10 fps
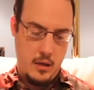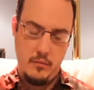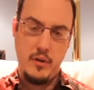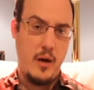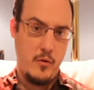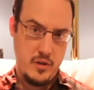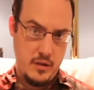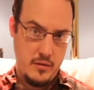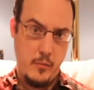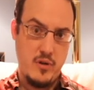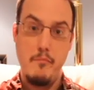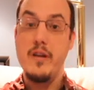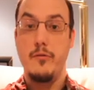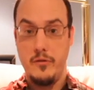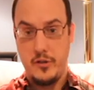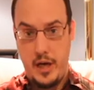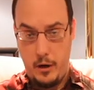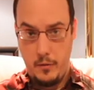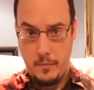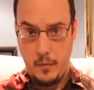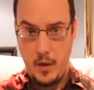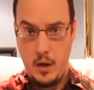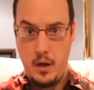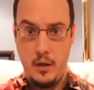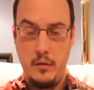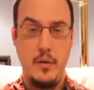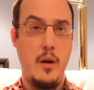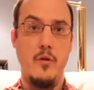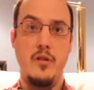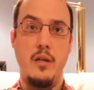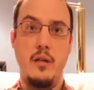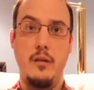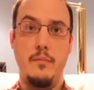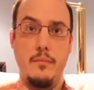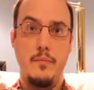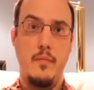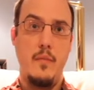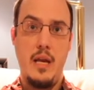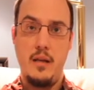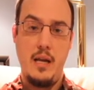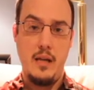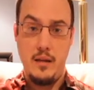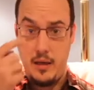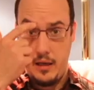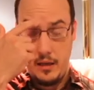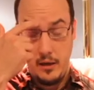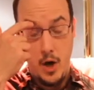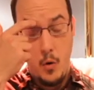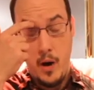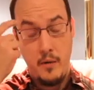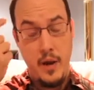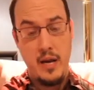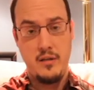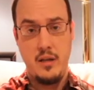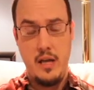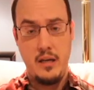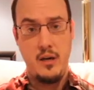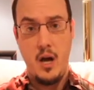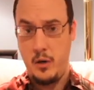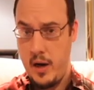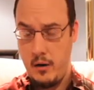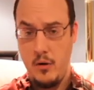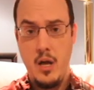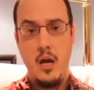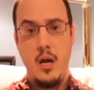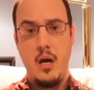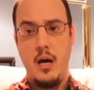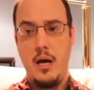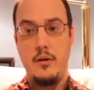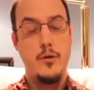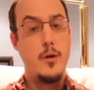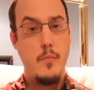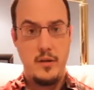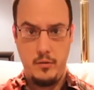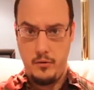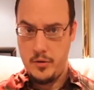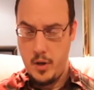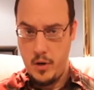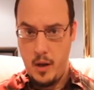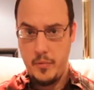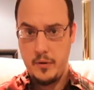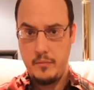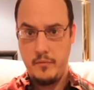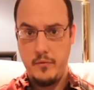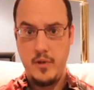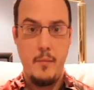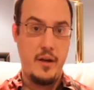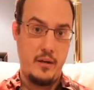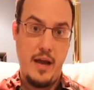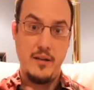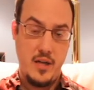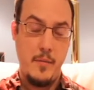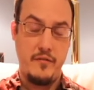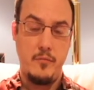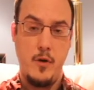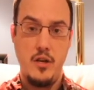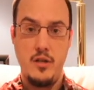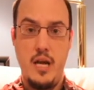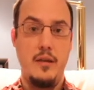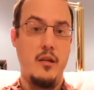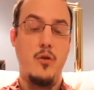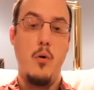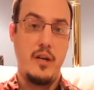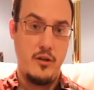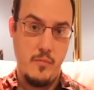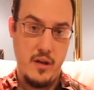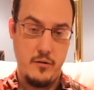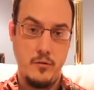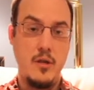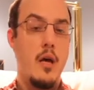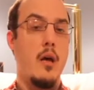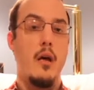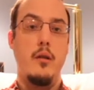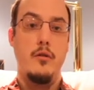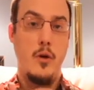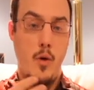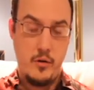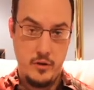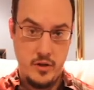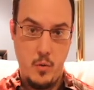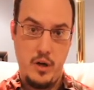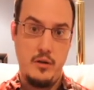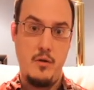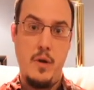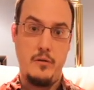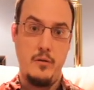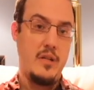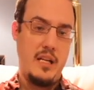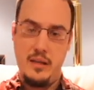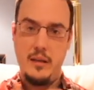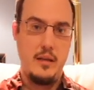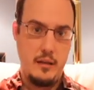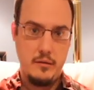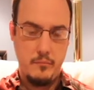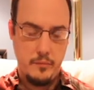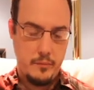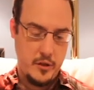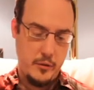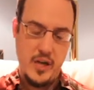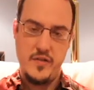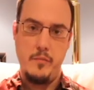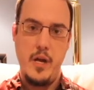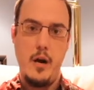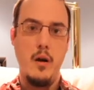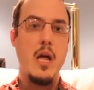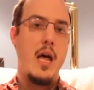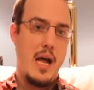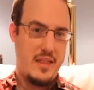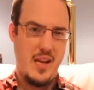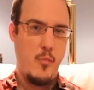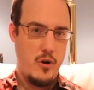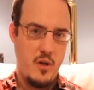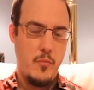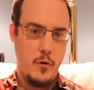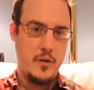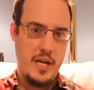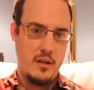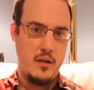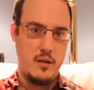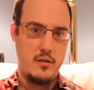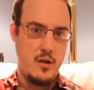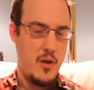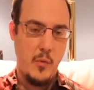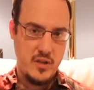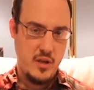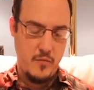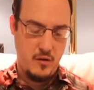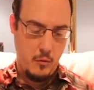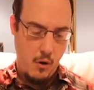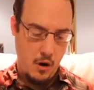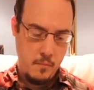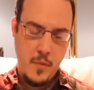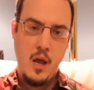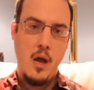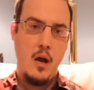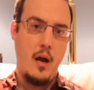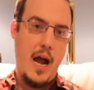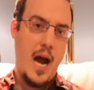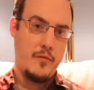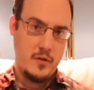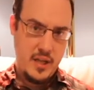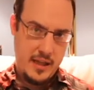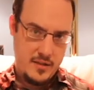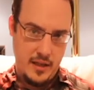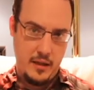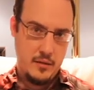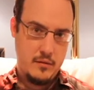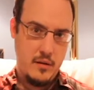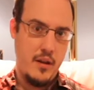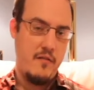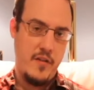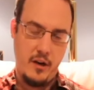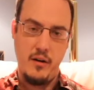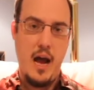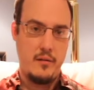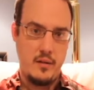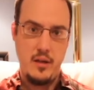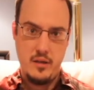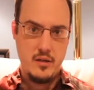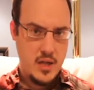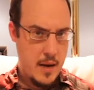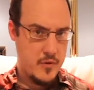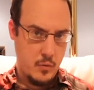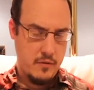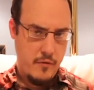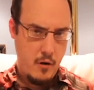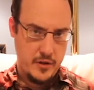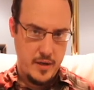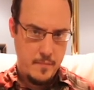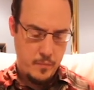There was a missile scare. There was in the NORAD base in Colorado, 2 missiles showed up coming from Russia, and then 22 missiles, 222 missiles, and it progressed from there. At that point, computer technicians knew there was something wrong. After testing, they figured out that these chips were faulty.